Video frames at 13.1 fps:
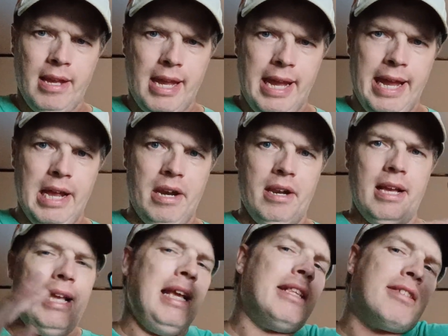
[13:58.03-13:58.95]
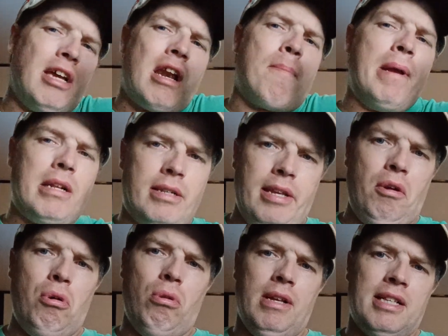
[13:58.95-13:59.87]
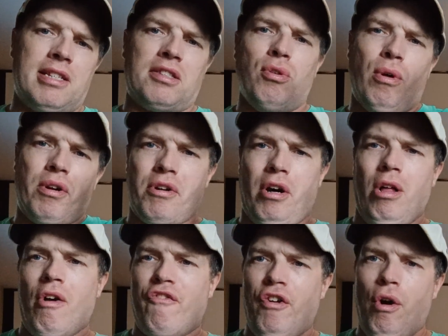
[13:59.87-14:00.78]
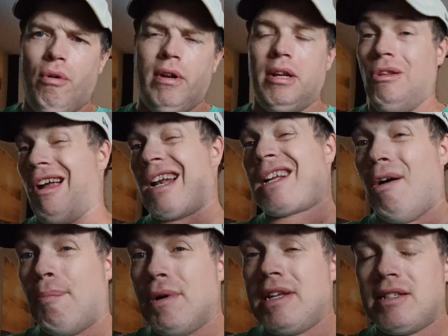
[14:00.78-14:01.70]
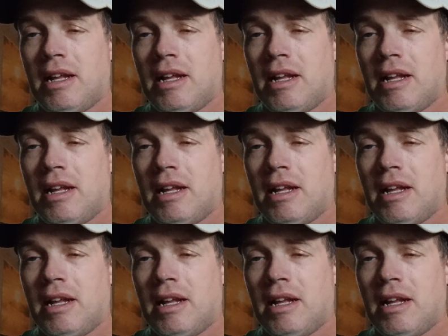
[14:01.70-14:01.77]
And it's not a big deal. It's a $200 phone. And a lot of companies